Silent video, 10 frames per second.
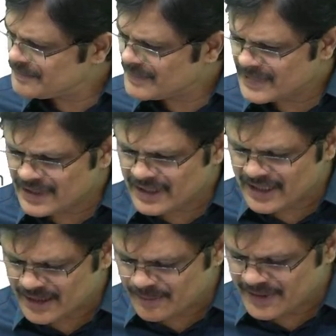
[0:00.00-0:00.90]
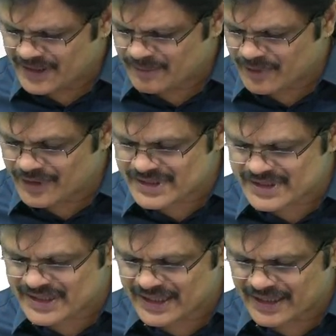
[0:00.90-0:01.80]

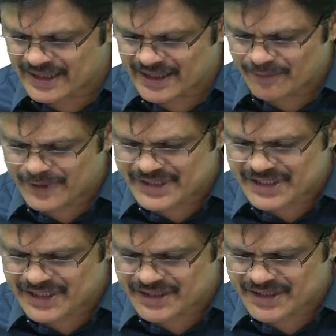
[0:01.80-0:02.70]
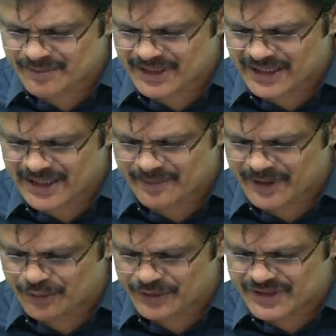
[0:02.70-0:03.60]
because earlier we changed something, let me
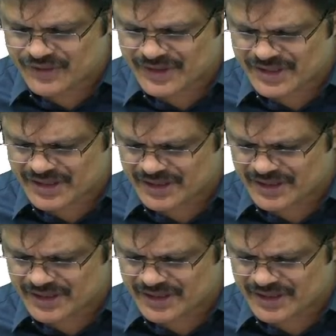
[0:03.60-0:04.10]
do this first,